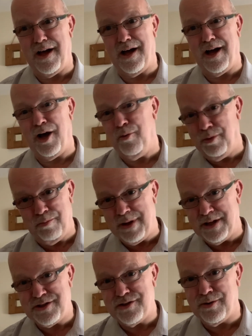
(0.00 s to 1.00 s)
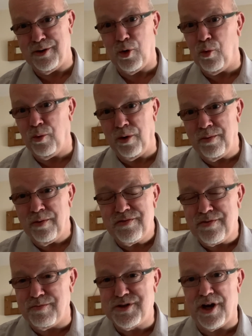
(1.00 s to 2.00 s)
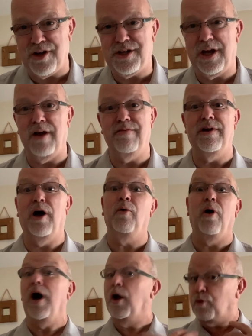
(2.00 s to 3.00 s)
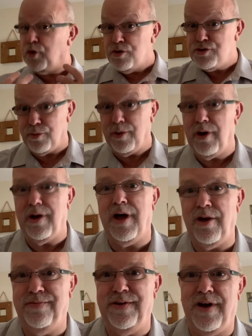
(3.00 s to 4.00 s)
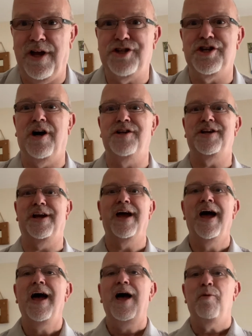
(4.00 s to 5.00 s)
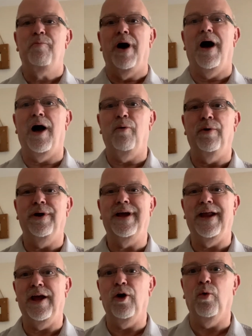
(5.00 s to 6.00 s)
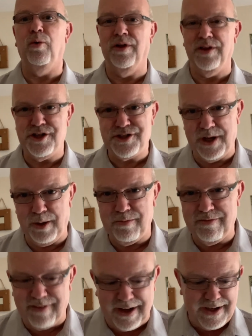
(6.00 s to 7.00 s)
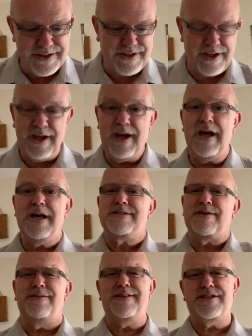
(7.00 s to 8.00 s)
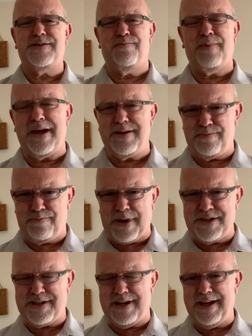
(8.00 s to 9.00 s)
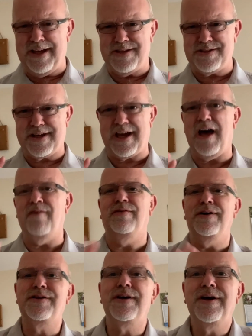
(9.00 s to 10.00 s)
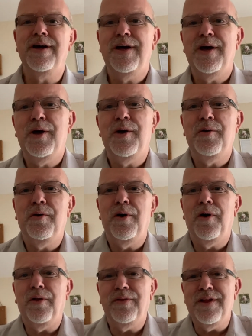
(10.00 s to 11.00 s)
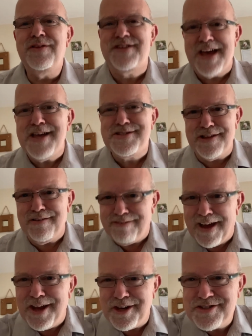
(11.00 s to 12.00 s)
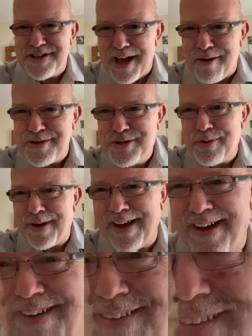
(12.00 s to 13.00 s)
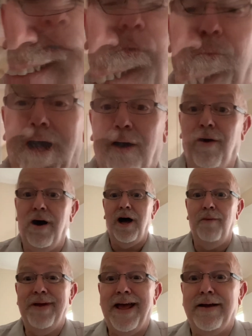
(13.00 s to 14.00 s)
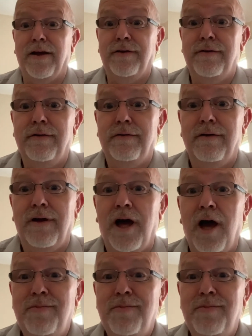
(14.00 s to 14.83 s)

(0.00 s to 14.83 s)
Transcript: I wouldn't be able to do it all from charging overnight. Or I could do it overnight charging, but I wouldn't get it all at the cheap rate. So this basically has covered the Tesla range now as well. Well, I'm knackered. Hope